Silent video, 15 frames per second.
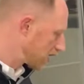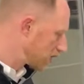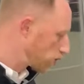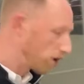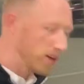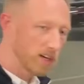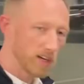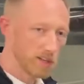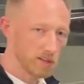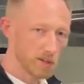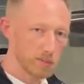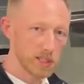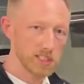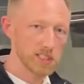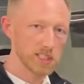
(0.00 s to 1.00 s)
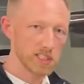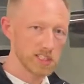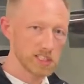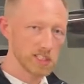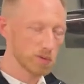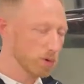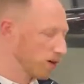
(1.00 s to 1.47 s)
the, uh, the
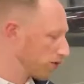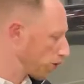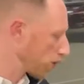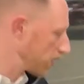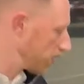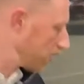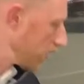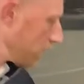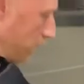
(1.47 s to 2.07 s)
dc 1240D.